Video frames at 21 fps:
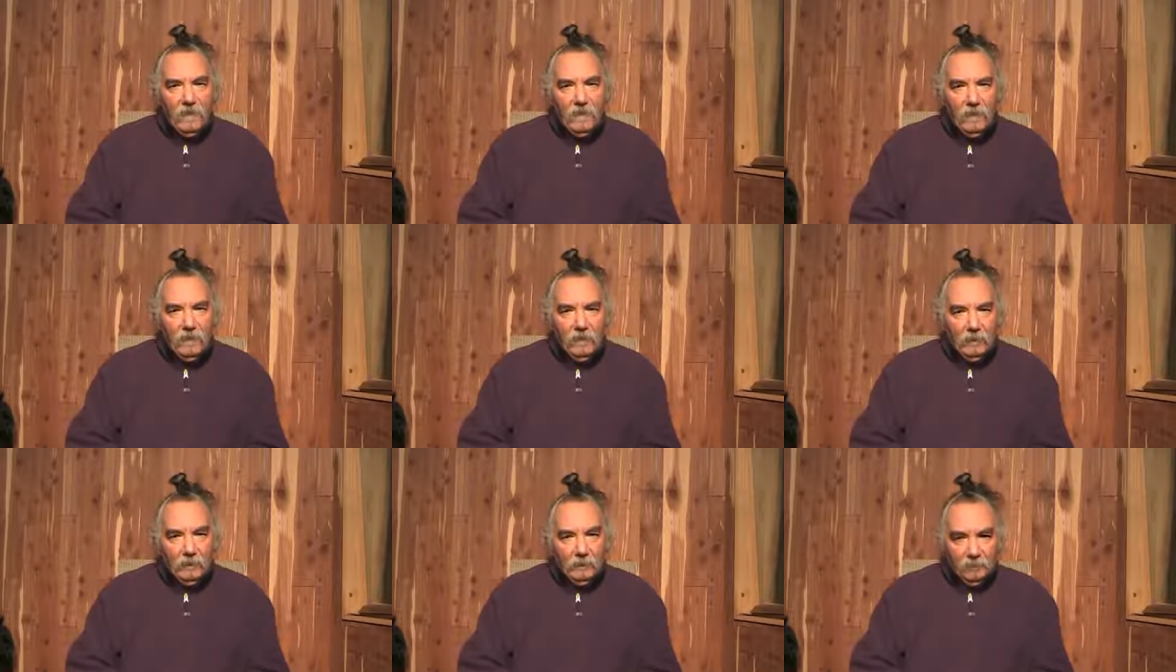
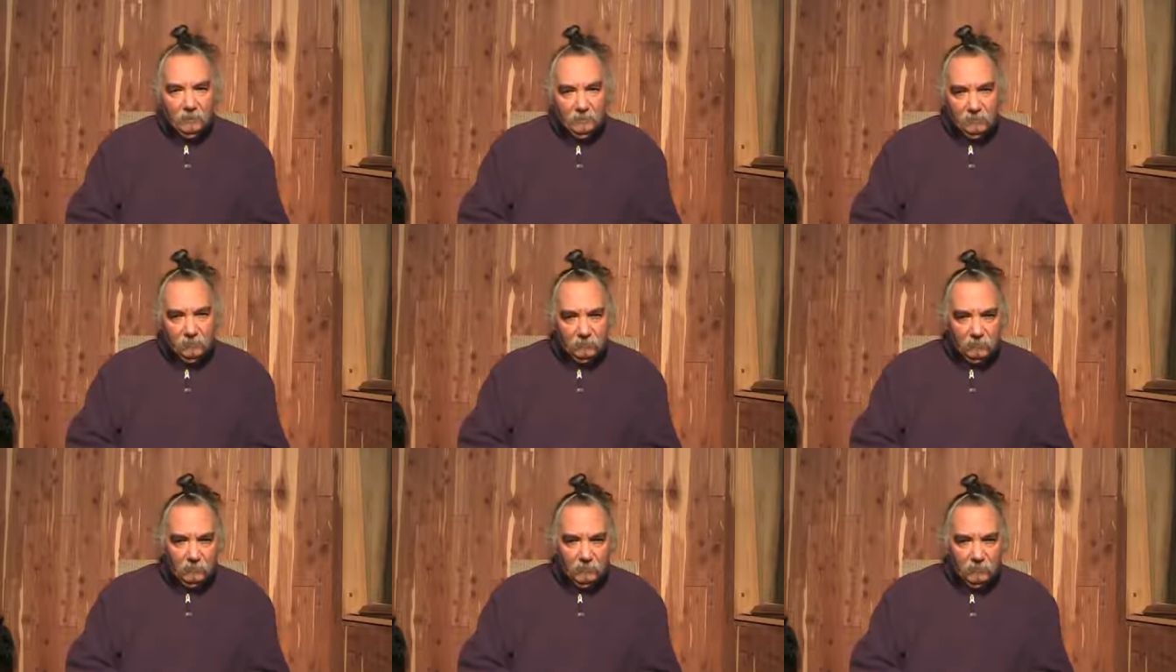
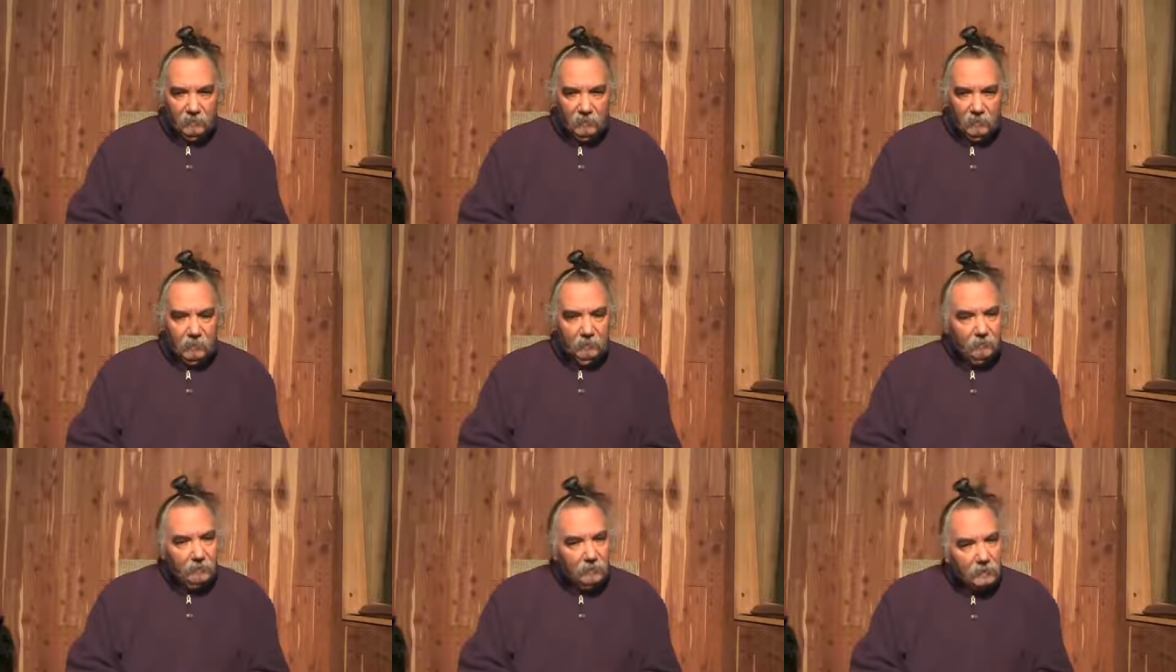And
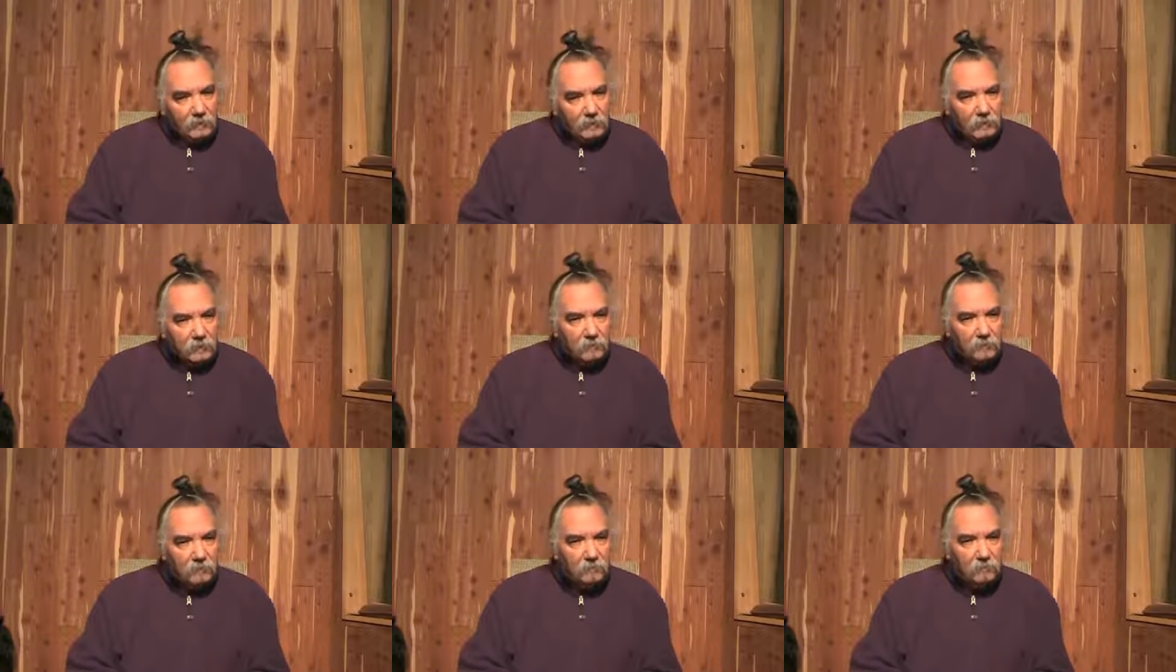that
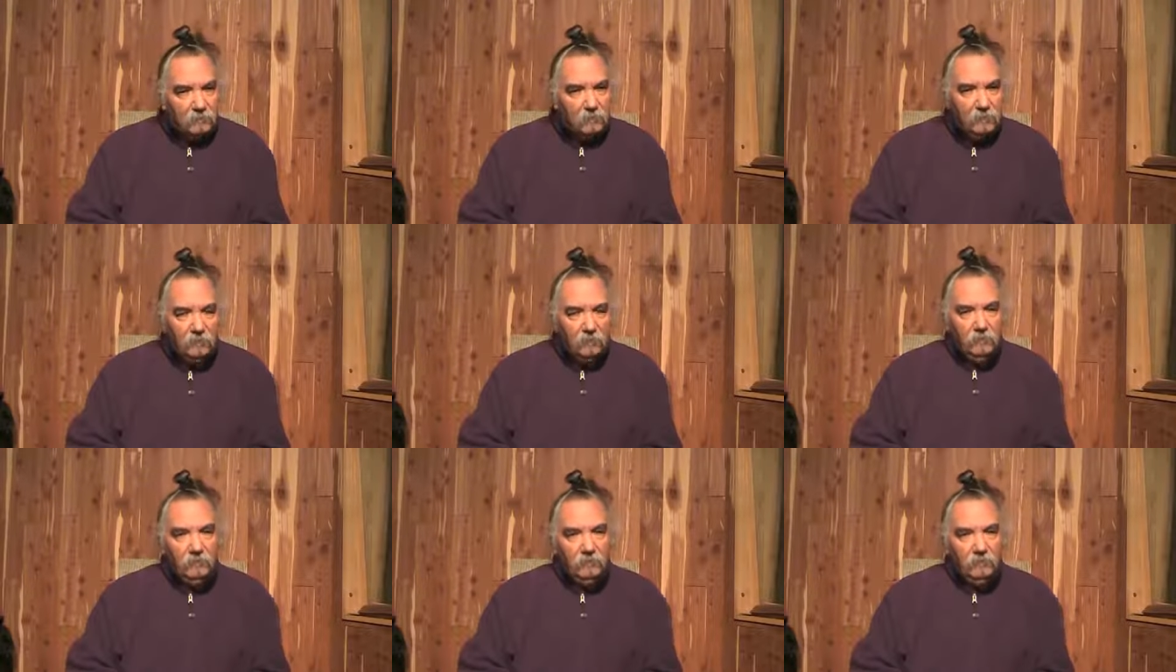means where